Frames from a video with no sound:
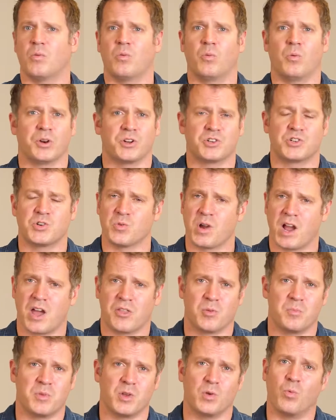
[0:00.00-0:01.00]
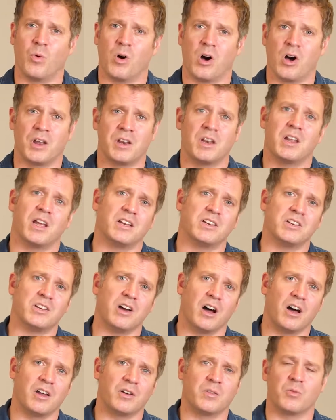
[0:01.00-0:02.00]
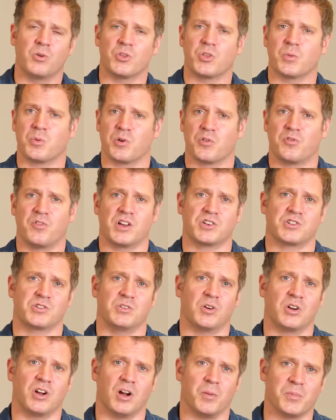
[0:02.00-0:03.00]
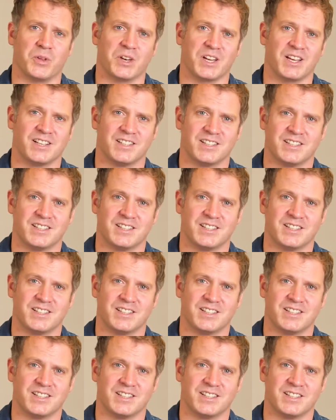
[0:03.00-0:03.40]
Wouldn't you rather be one and done with a professional company?